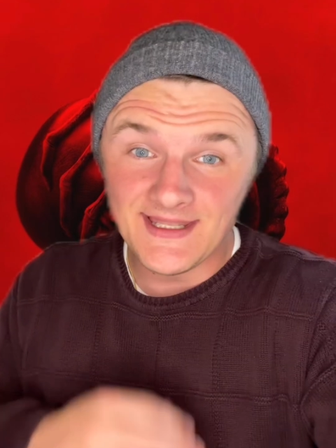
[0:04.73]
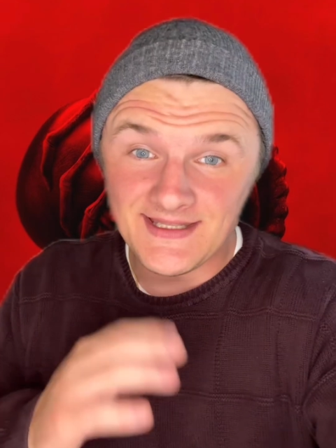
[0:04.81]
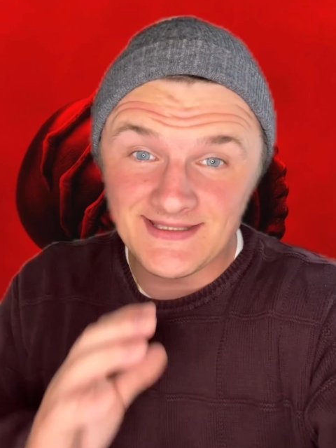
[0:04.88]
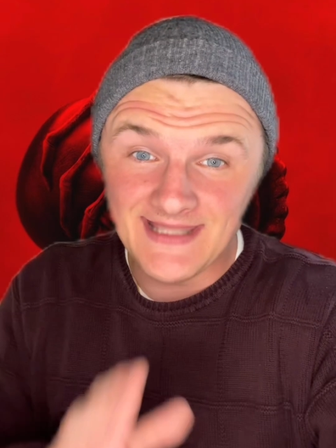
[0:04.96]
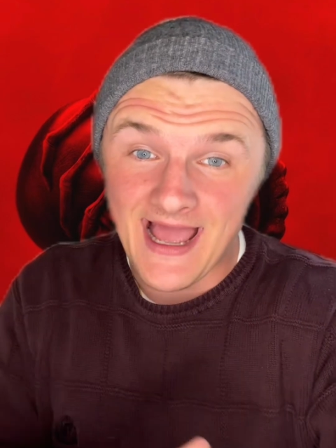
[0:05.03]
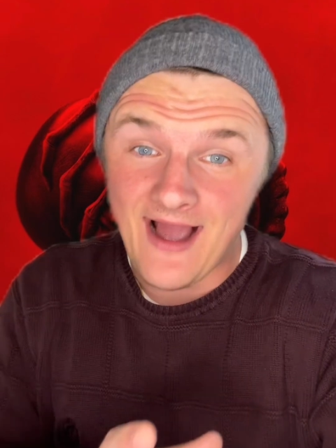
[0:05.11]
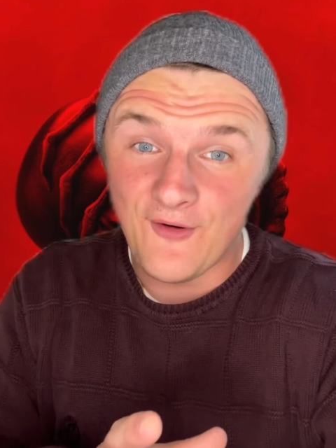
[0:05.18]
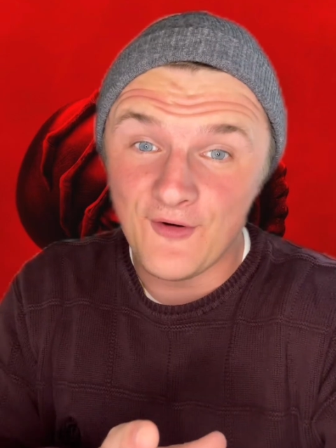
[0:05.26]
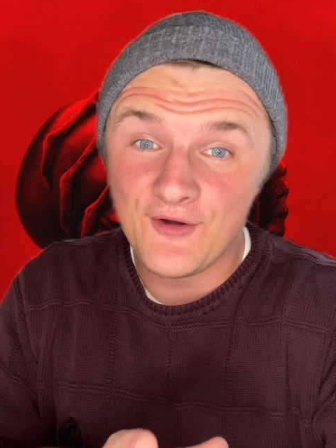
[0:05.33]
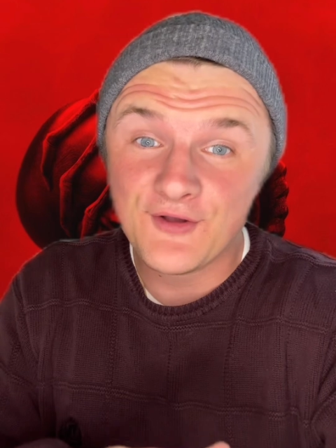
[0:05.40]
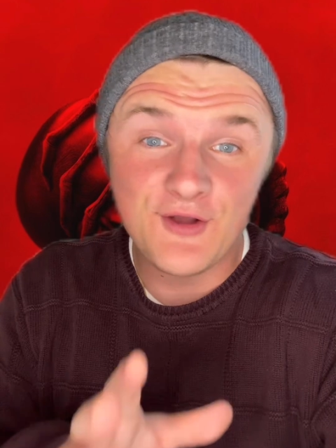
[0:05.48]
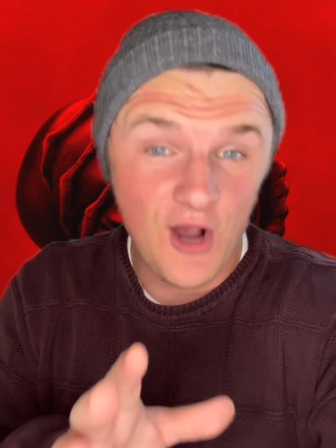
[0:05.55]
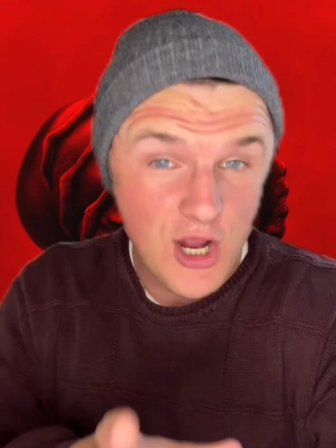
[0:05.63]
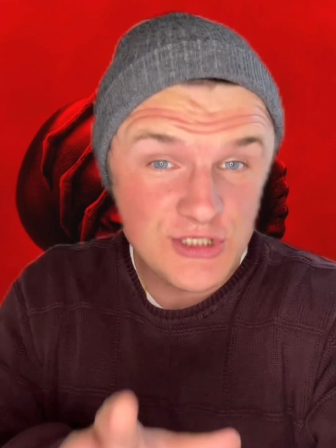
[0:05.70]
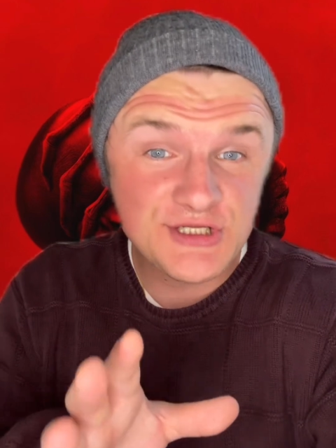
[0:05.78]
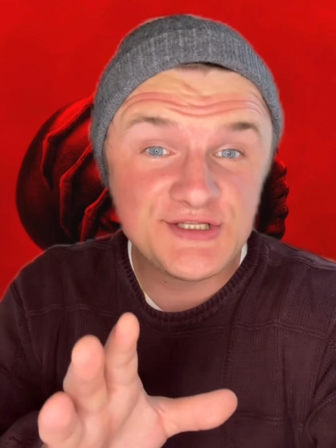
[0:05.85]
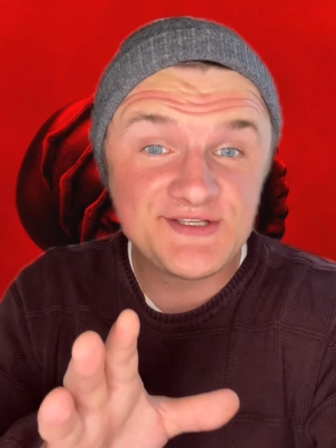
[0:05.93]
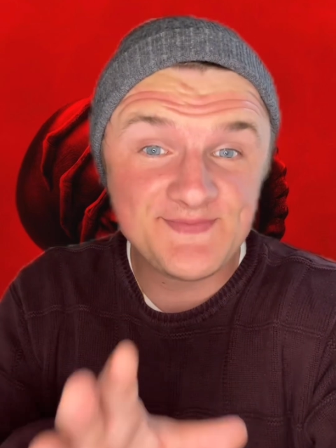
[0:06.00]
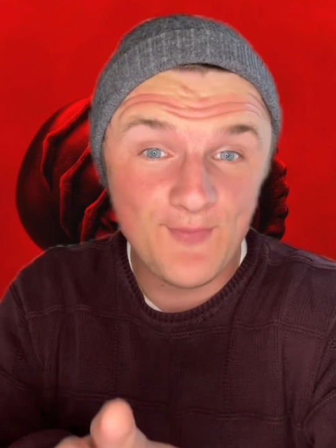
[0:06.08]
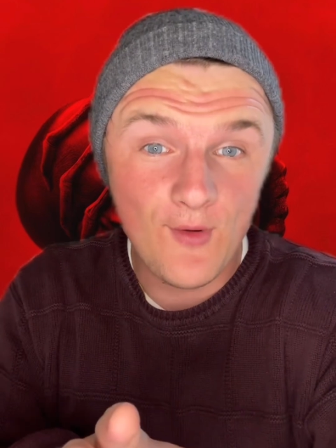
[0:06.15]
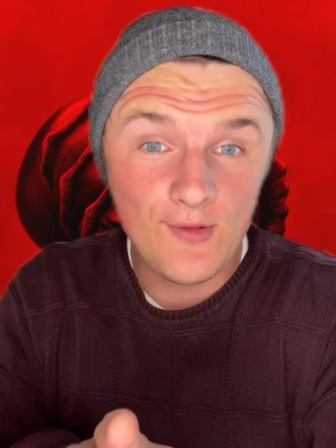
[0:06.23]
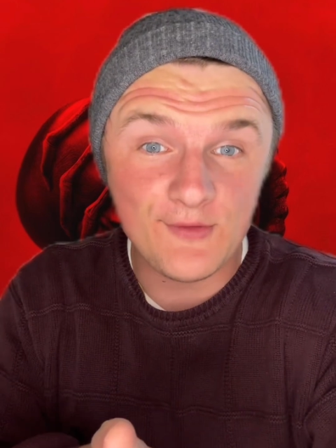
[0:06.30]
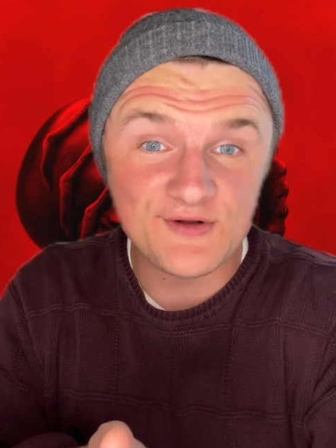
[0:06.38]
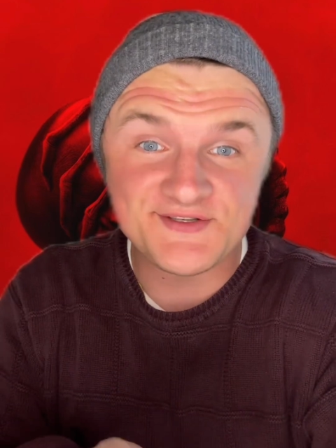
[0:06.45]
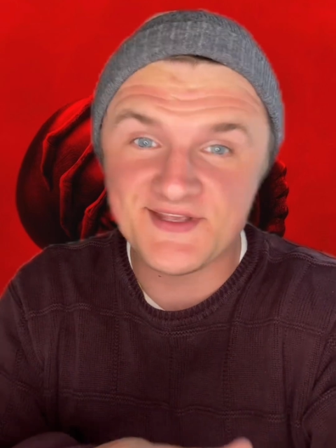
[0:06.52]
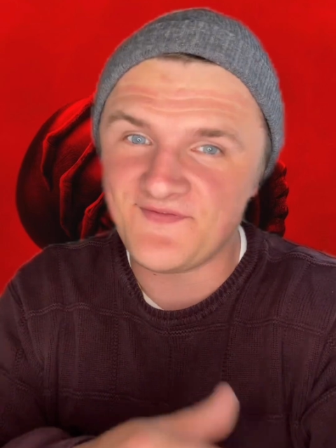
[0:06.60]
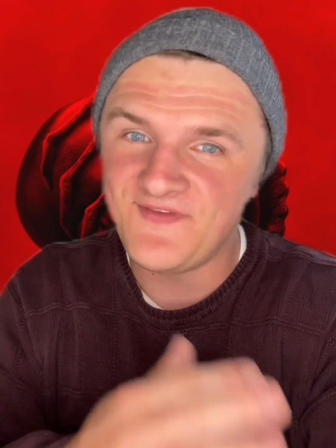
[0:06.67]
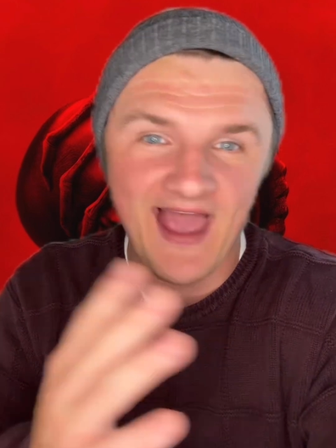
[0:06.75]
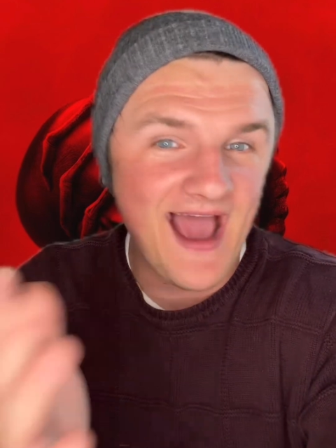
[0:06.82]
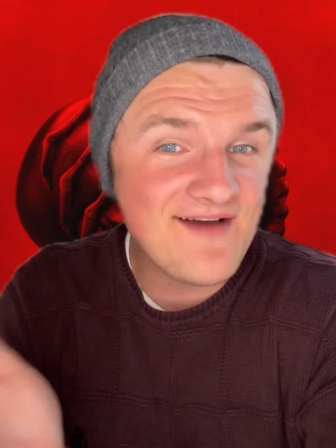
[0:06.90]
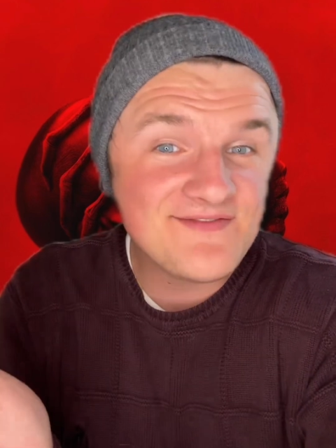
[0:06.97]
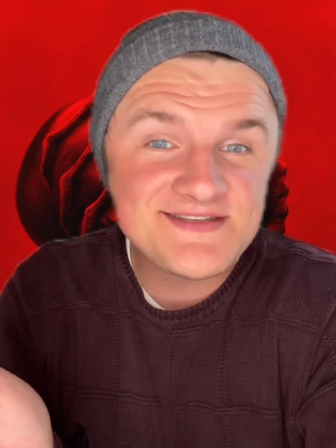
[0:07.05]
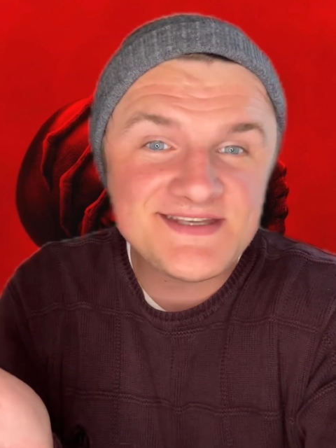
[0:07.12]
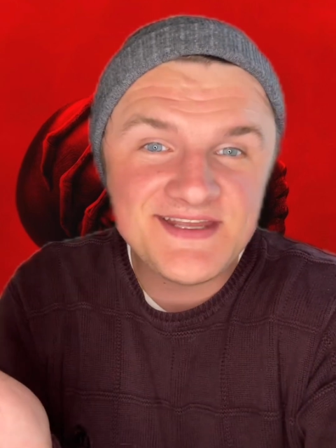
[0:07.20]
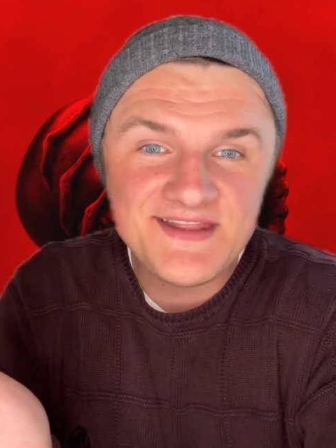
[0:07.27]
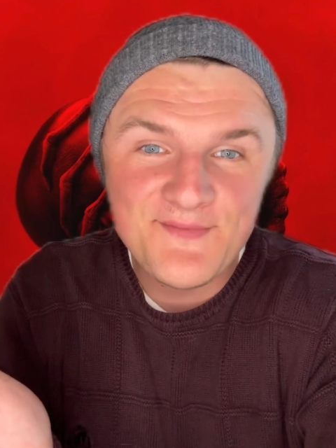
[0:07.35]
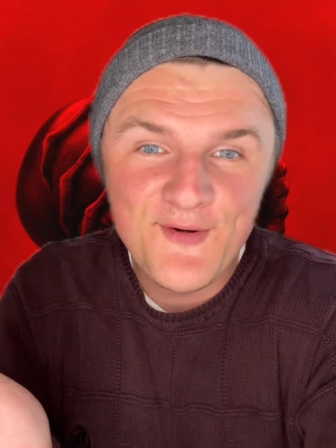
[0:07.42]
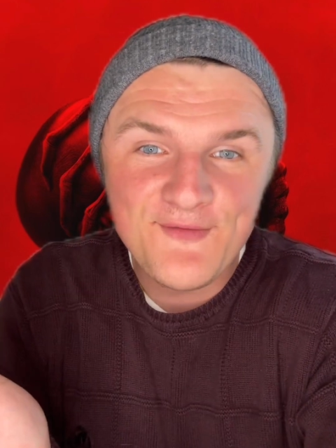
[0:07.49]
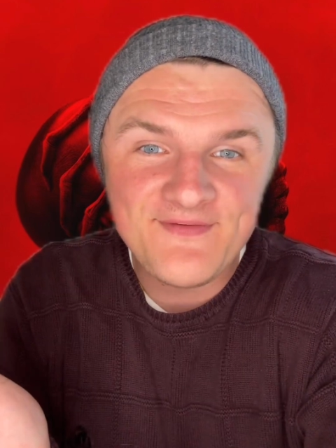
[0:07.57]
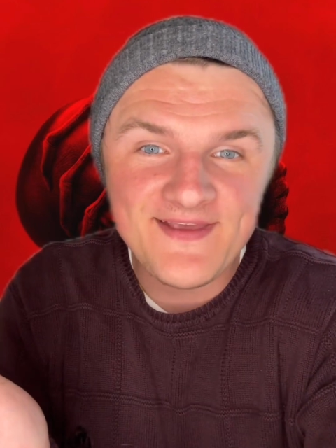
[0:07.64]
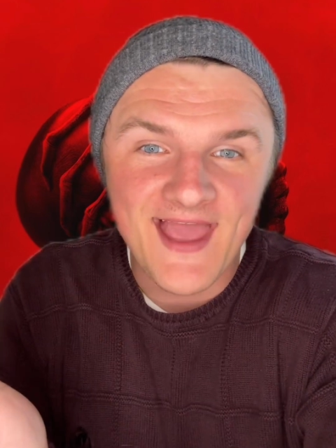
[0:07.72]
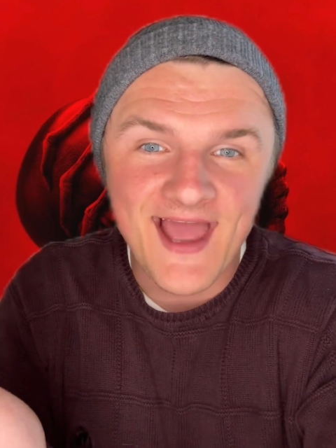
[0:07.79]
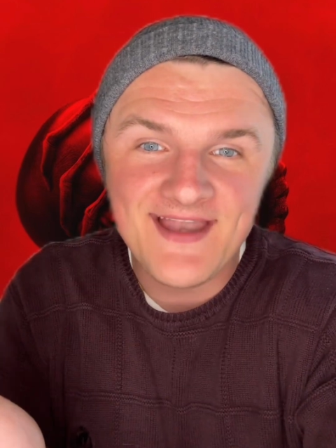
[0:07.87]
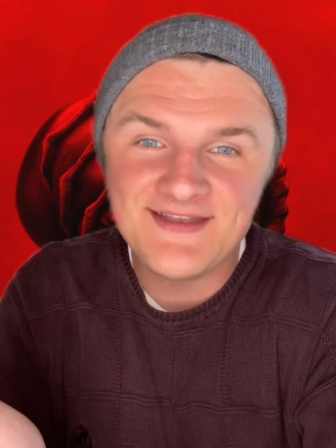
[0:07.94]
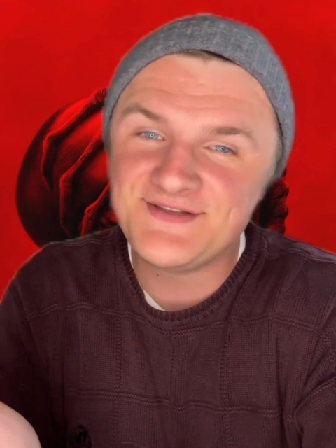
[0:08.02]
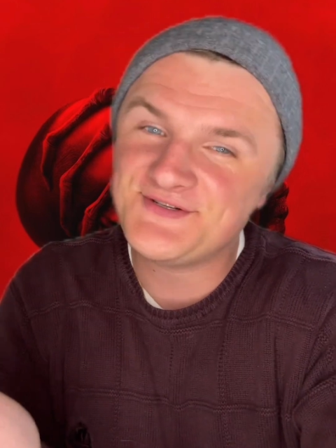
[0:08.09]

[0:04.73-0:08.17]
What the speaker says: Now, caution spoilers, if you haven't seen the movie yet,